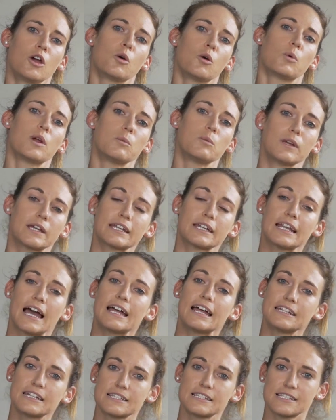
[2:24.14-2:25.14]
When we can
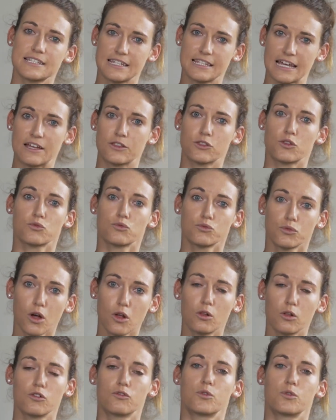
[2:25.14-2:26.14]
understand the
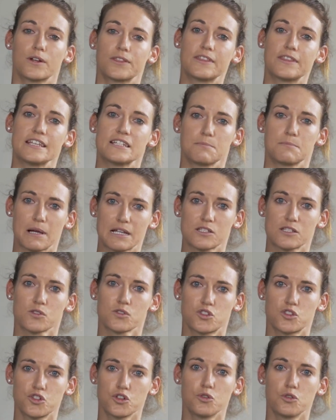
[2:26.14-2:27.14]
role of what these muscles
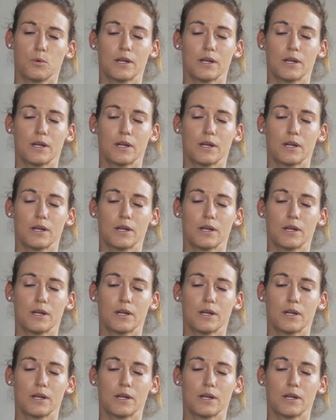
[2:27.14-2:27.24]
do,